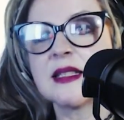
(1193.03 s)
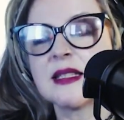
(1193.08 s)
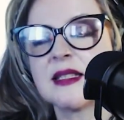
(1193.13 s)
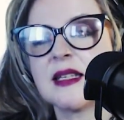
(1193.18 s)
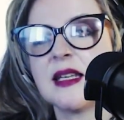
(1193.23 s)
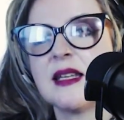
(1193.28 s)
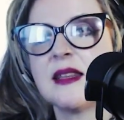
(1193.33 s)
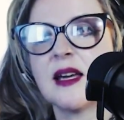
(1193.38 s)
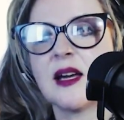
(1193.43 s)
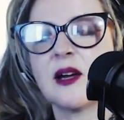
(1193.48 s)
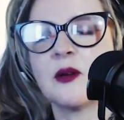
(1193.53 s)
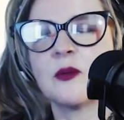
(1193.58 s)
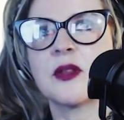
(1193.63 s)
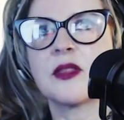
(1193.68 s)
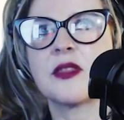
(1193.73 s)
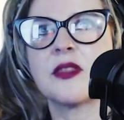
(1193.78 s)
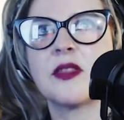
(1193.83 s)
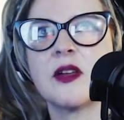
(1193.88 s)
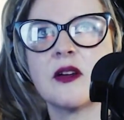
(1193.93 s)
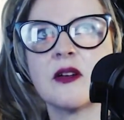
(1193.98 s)
to see that
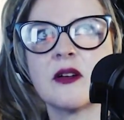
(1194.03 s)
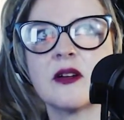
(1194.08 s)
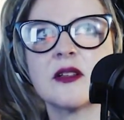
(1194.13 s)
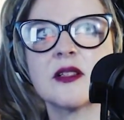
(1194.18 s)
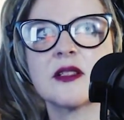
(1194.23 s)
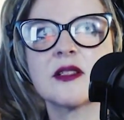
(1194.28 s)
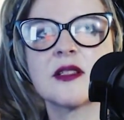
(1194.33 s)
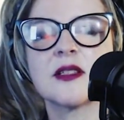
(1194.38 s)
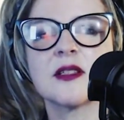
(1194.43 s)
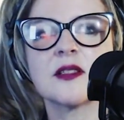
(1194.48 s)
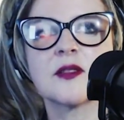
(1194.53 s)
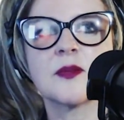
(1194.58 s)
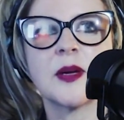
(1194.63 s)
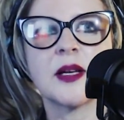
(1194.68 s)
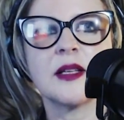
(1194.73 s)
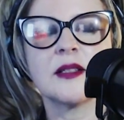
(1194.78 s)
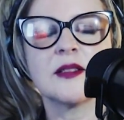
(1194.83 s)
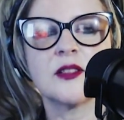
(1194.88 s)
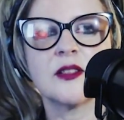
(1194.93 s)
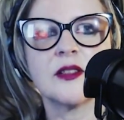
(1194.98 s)
with the artist as
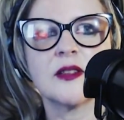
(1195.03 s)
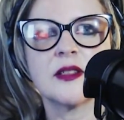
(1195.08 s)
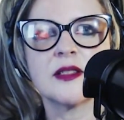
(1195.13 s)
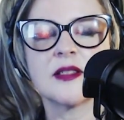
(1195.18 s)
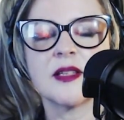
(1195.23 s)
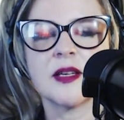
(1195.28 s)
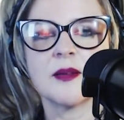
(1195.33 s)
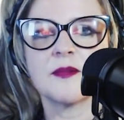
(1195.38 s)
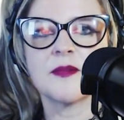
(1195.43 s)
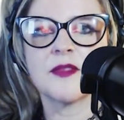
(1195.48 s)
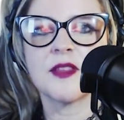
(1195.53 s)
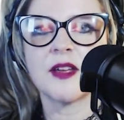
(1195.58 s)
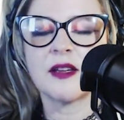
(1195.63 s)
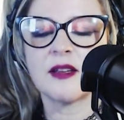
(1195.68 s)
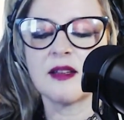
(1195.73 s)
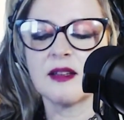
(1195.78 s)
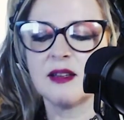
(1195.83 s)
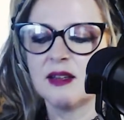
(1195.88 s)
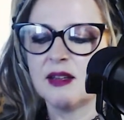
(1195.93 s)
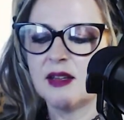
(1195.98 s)
well, doing the same
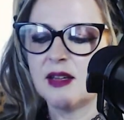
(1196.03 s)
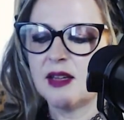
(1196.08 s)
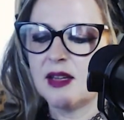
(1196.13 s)
thing.